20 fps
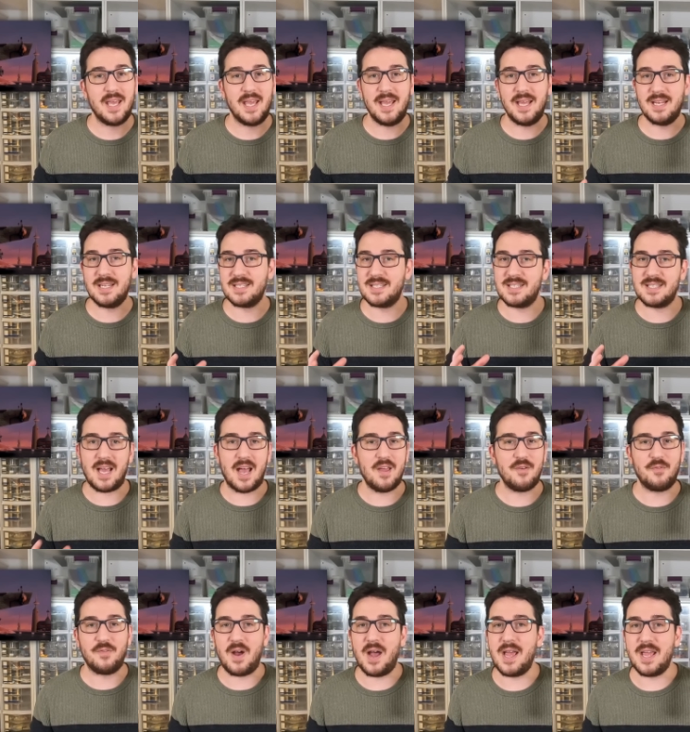in
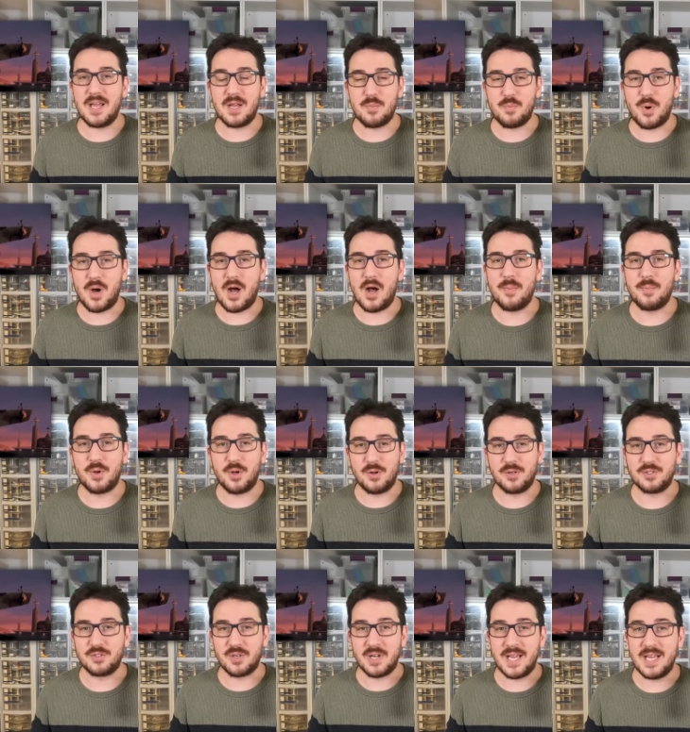sci-fi and pop
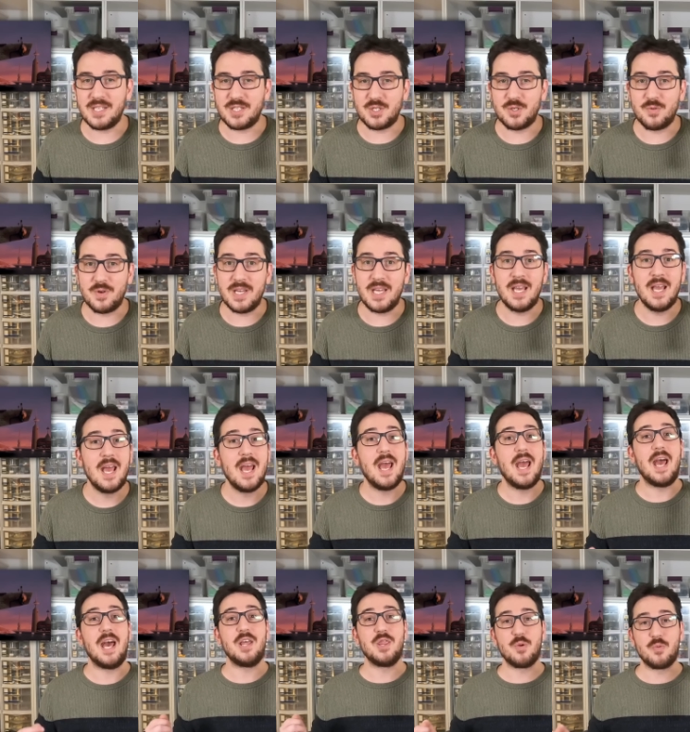culture history,
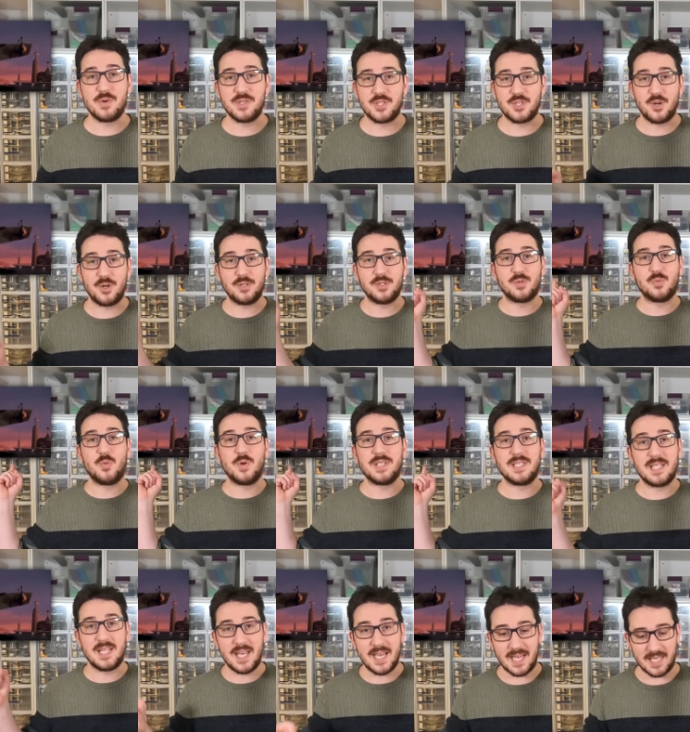and the result was